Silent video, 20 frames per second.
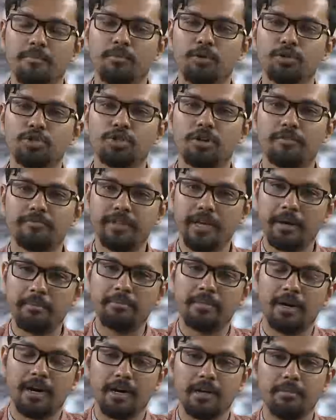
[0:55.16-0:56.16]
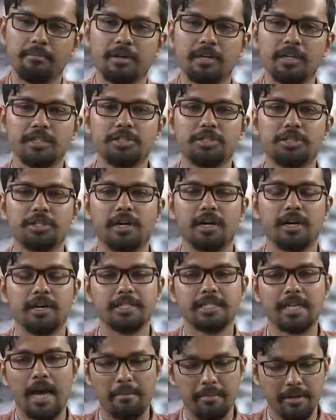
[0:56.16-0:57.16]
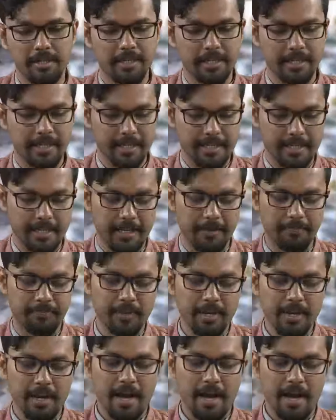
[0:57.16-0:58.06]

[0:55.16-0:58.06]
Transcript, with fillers: most of them emerged simultaneously,